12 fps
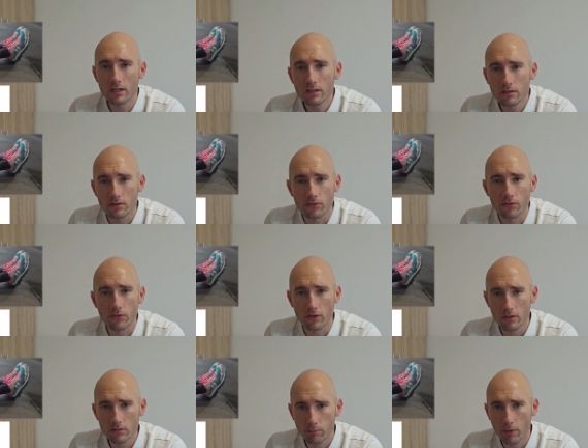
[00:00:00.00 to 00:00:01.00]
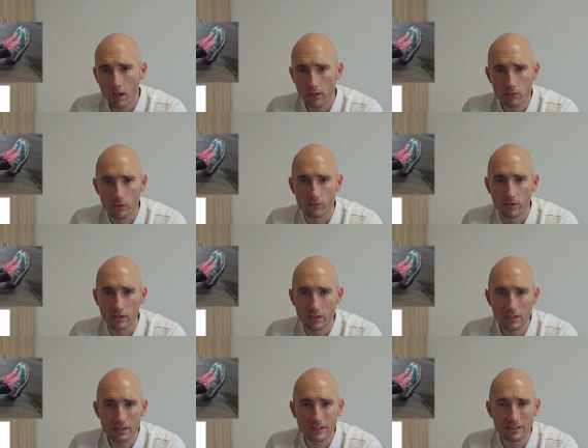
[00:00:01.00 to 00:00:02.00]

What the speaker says: inner front part of the knee